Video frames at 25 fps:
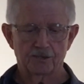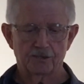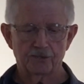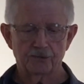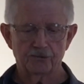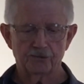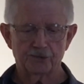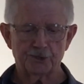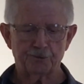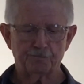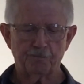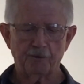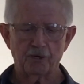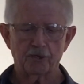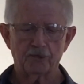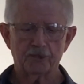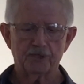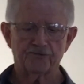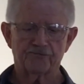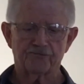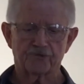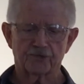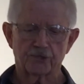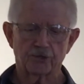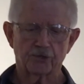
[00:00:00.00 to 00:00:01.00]
You spoke
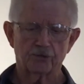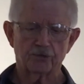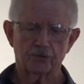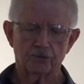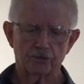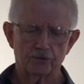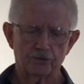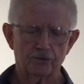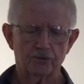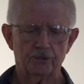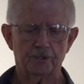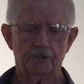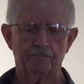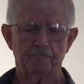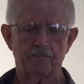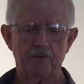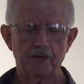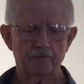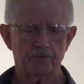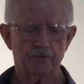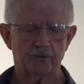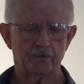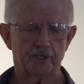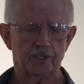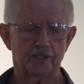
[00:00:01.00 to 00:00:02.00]
of girlhood
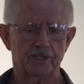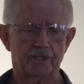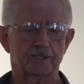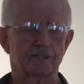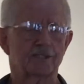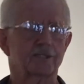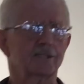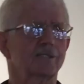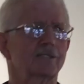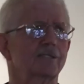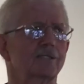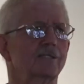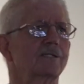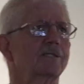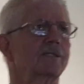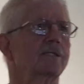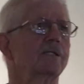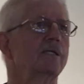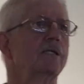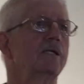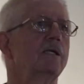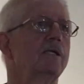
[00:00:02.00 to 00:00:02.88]
memories,